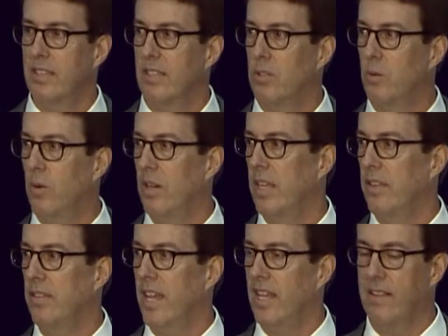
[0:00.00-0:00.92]
the
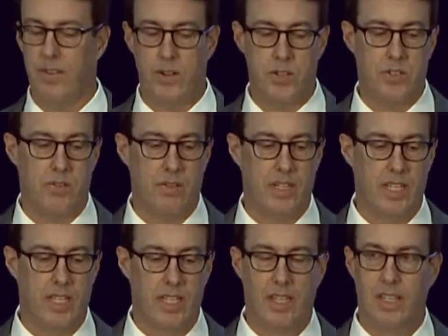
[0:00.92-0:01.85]
20th anniversary
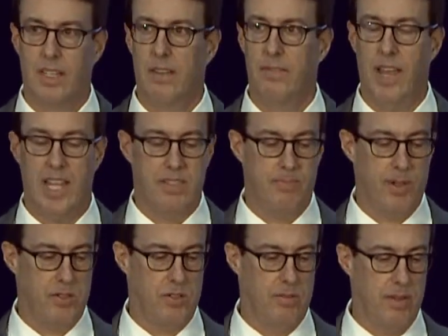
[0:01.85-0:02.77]
of that
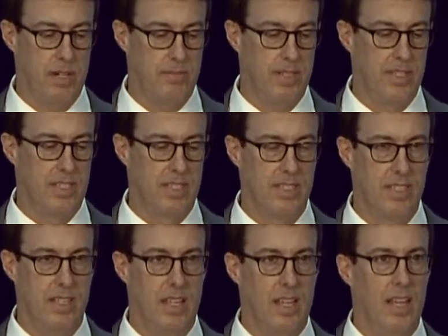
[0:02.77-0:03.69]
special moment.
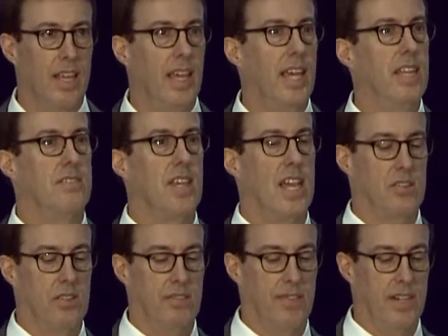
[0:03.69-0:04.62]
And it's
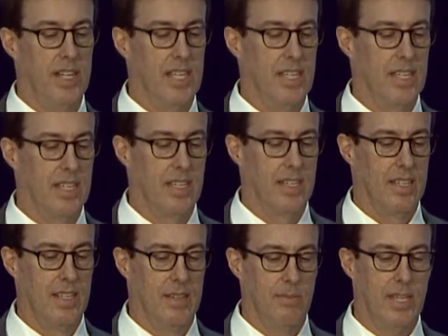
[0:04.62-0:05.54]
actually funny,
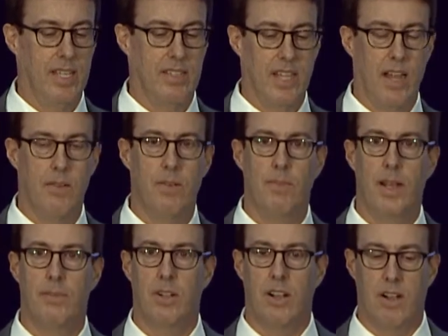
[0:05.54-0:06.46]
because I
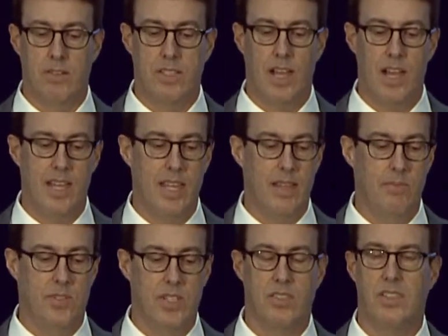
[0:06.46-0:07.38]
remember our time
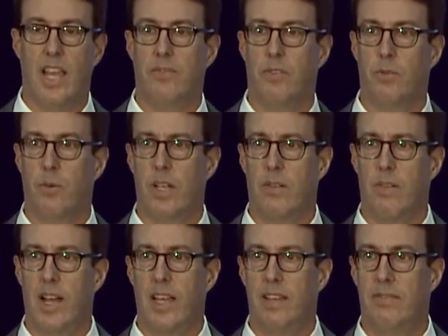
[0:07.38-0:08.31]
just after we
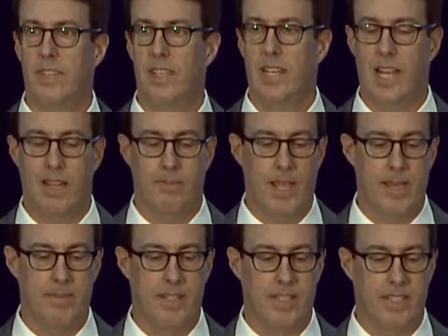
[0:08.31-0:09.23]
arrived in Alabama,